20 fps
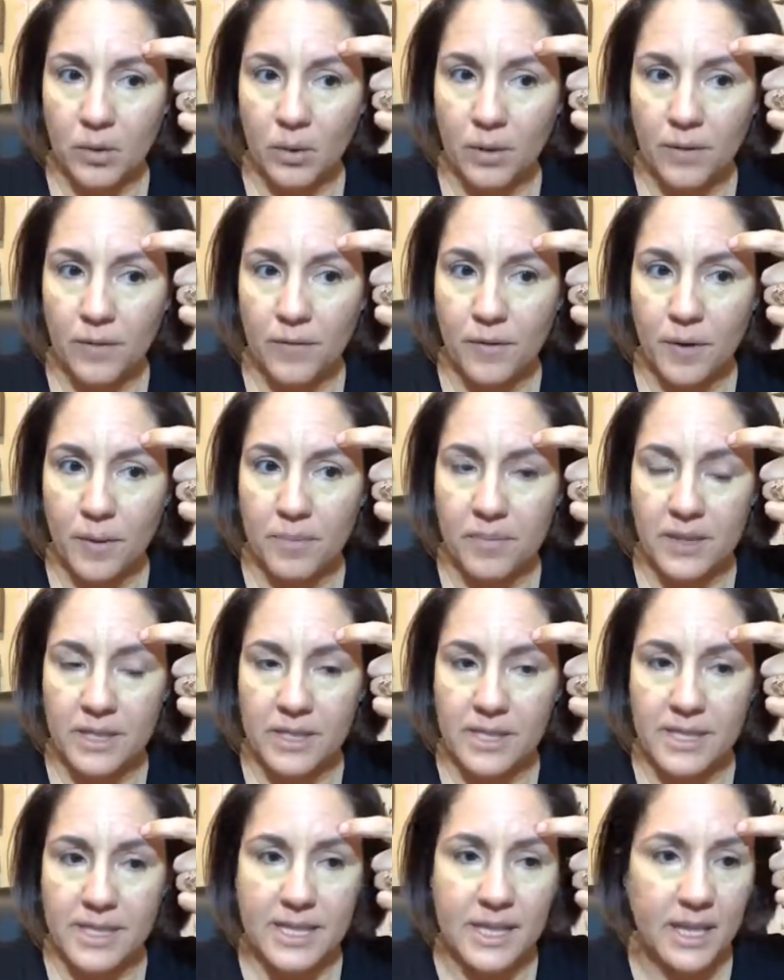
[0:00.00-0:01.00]
from the
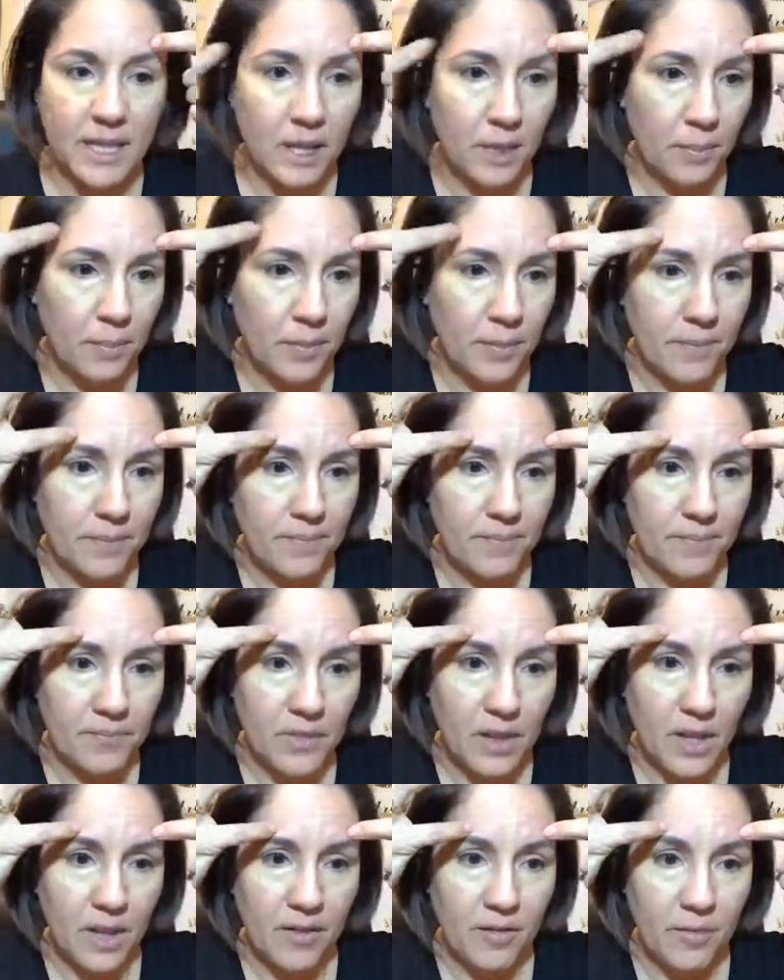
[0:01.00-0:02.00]
tip
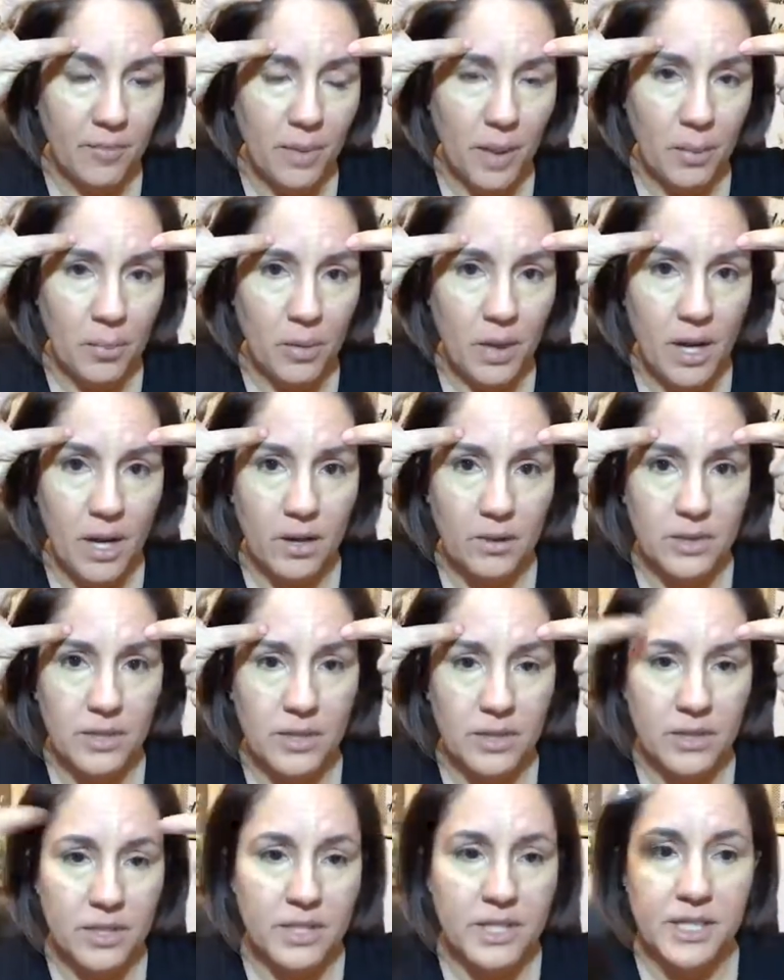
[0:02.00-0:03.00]
of my brow
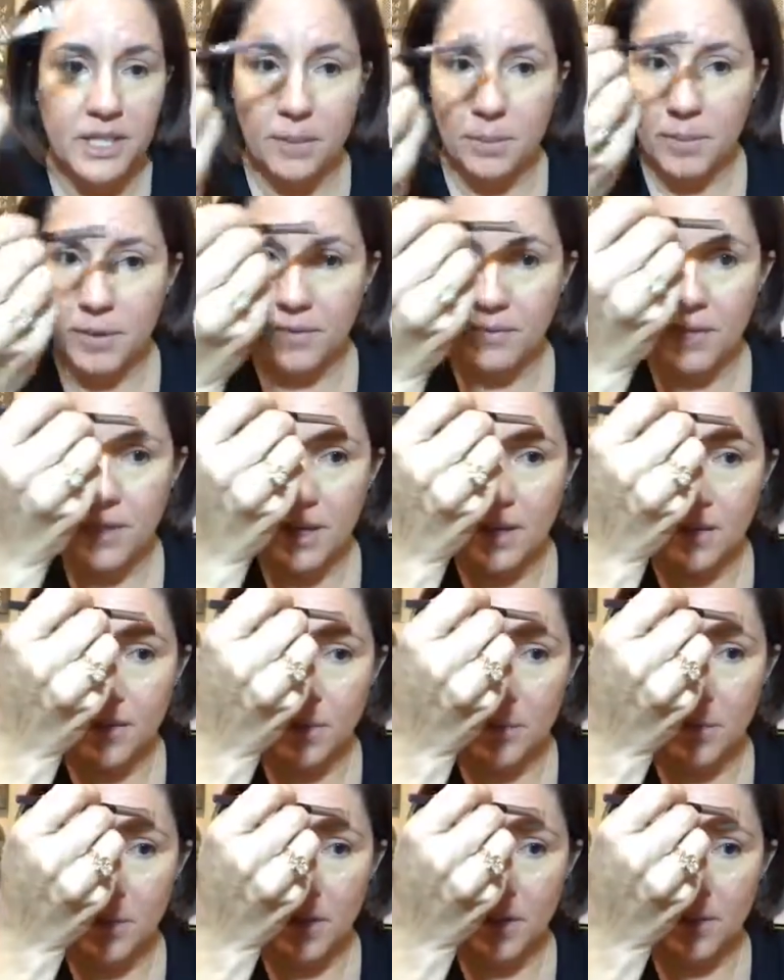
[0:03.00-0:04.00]
to the tip of the other
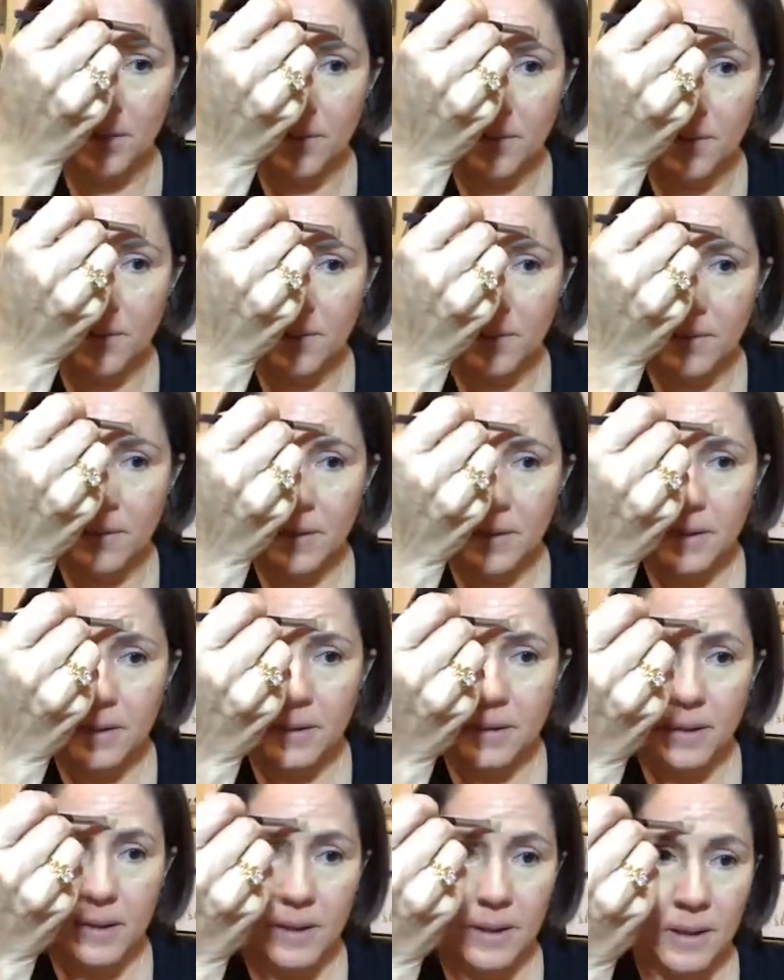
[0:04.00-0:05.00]
brow.
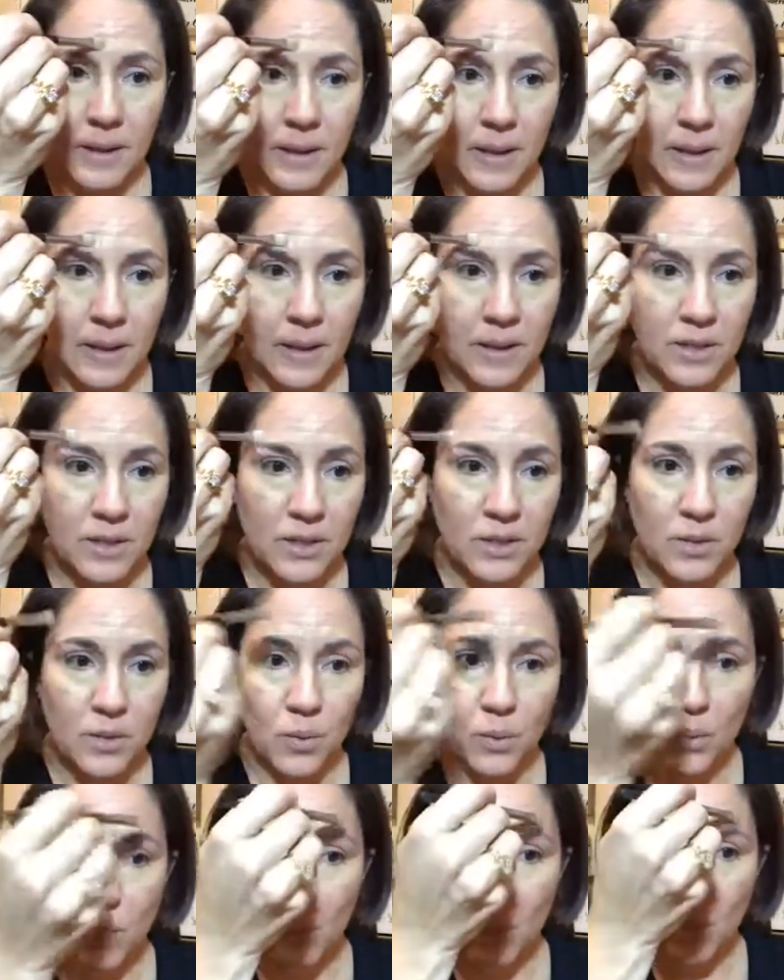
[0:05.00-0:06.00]
And just
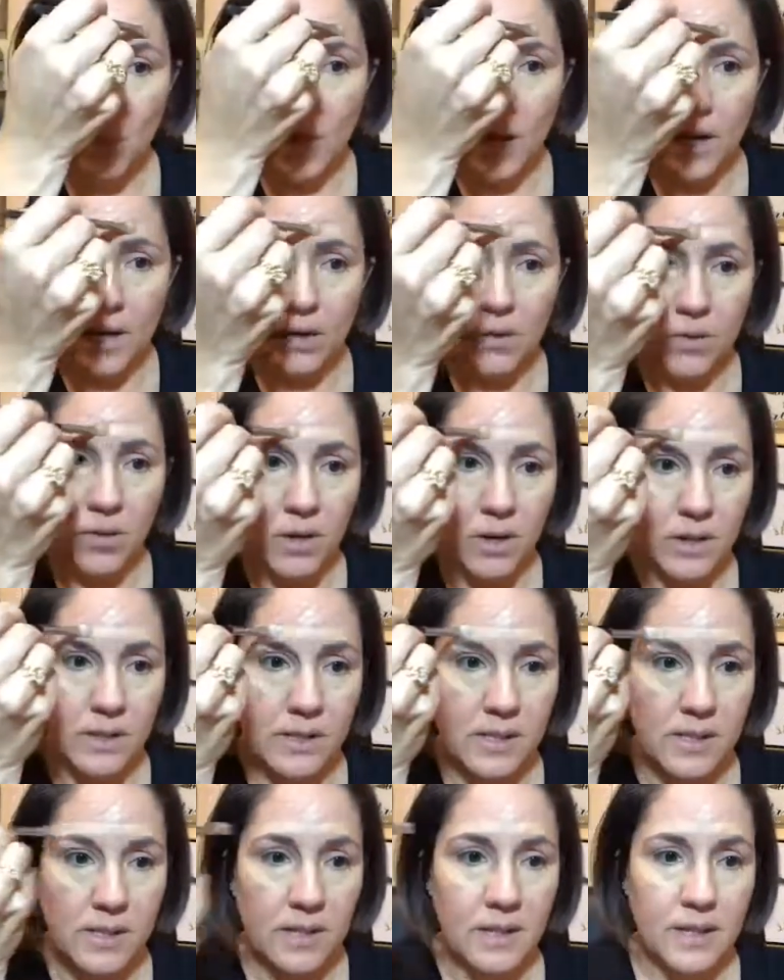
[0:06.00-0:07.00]
right
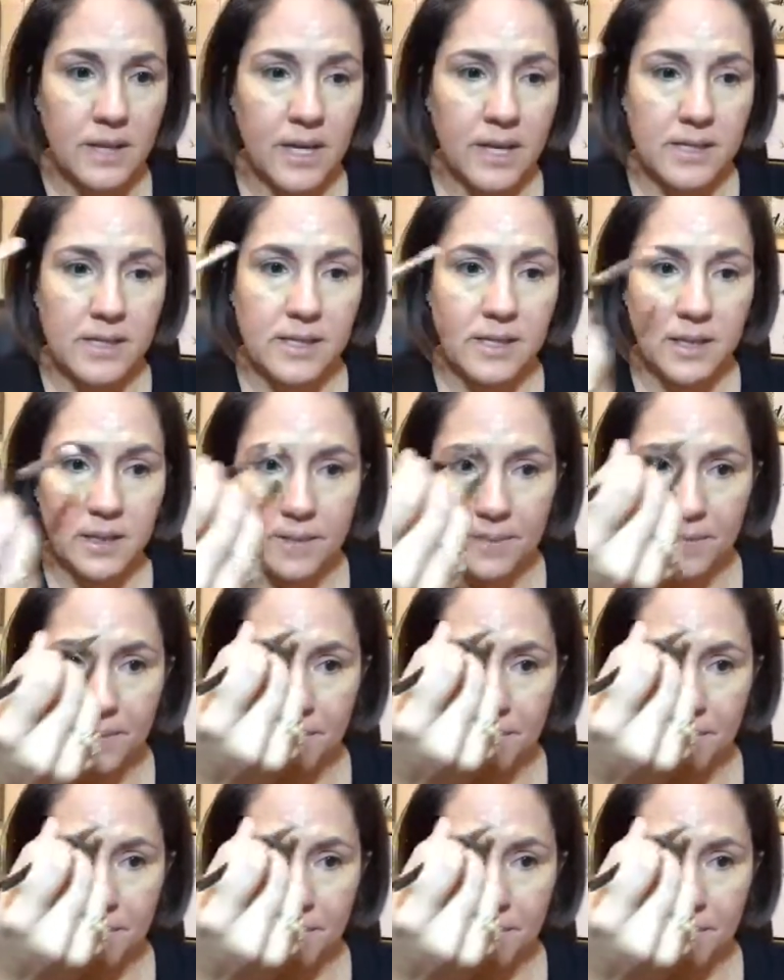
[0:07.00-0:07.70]
across, that's it.